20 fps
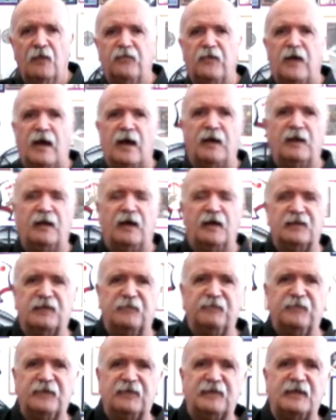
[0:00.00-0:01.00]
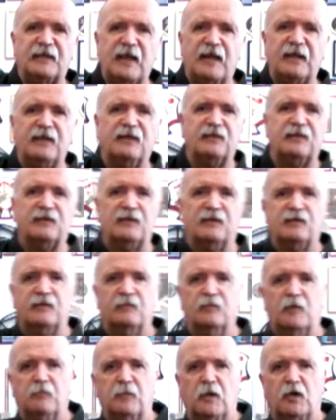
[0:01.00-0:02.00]
that a sophisticated
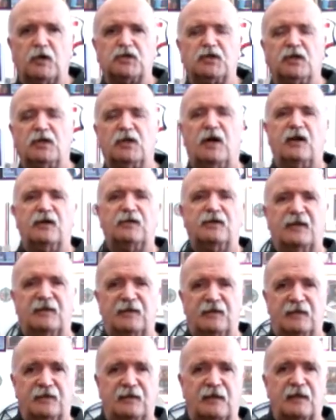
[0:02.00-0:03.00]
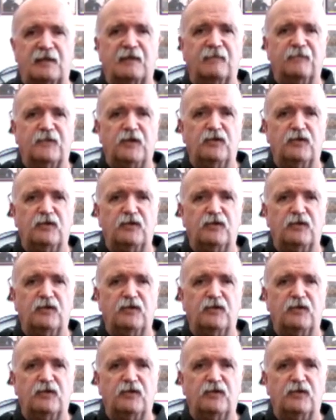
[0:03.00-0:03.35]
system of martial arts has extensive